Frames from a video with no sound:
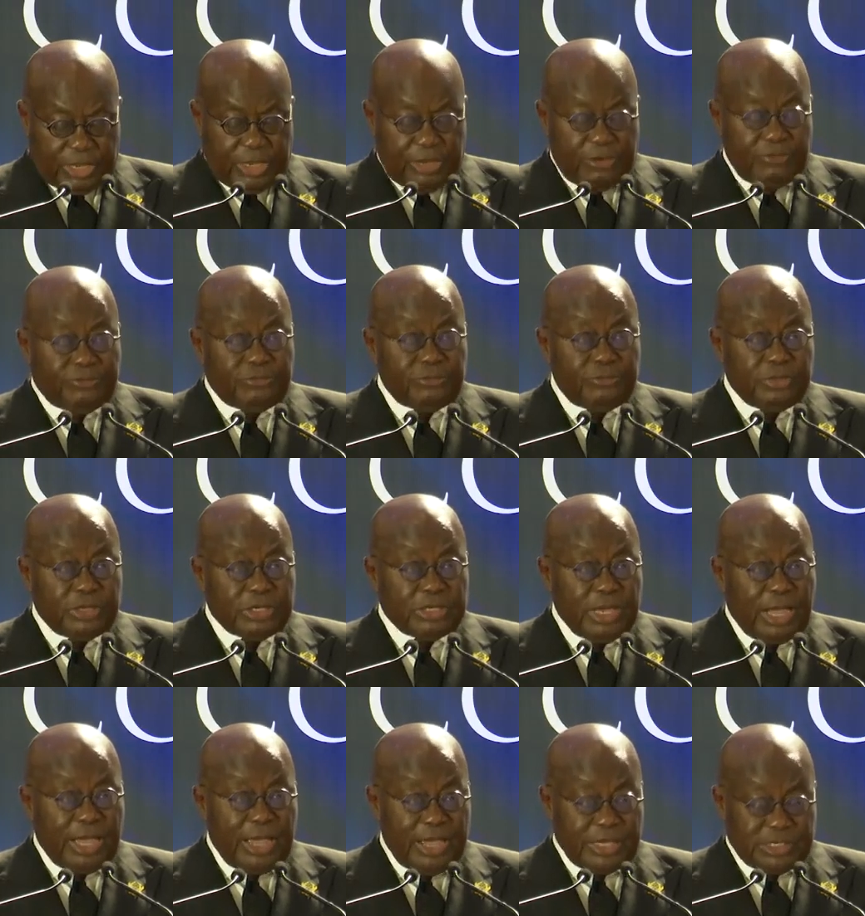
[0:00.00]
kin from the
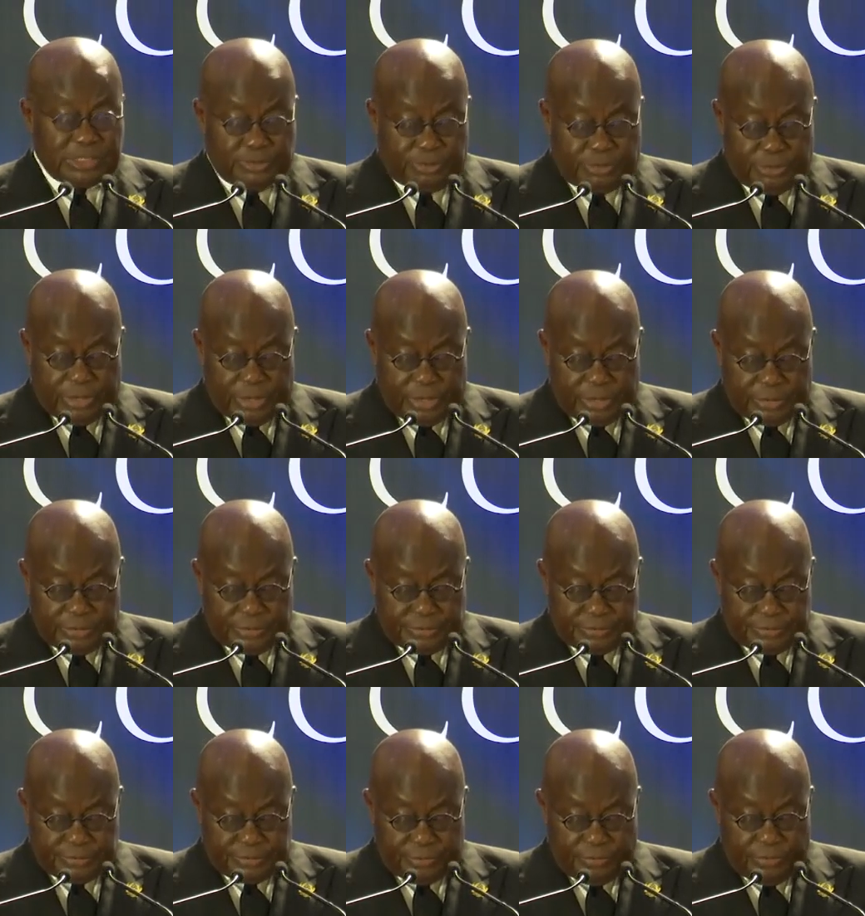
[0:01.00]
diaspora,
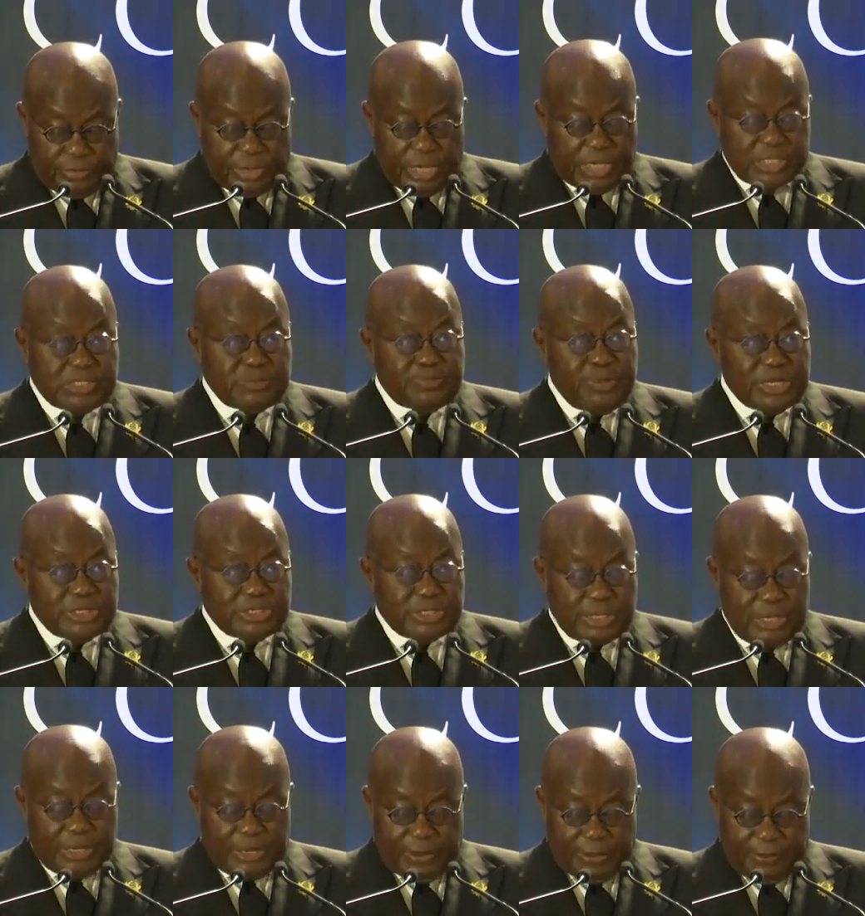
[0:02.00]

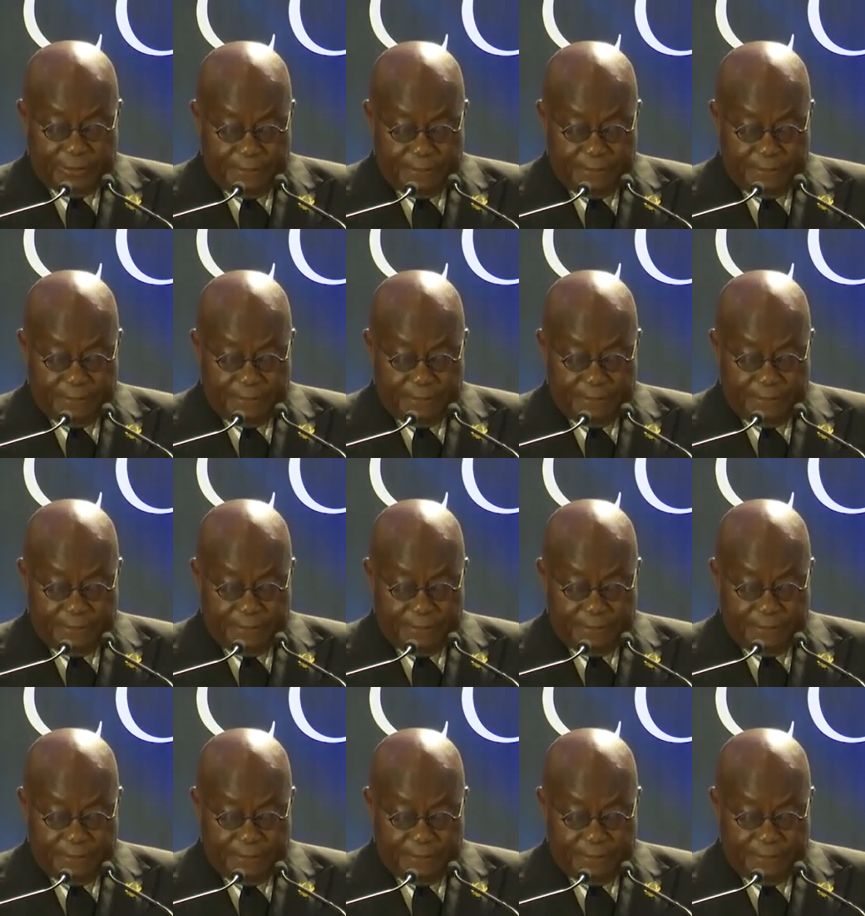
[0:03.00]
especially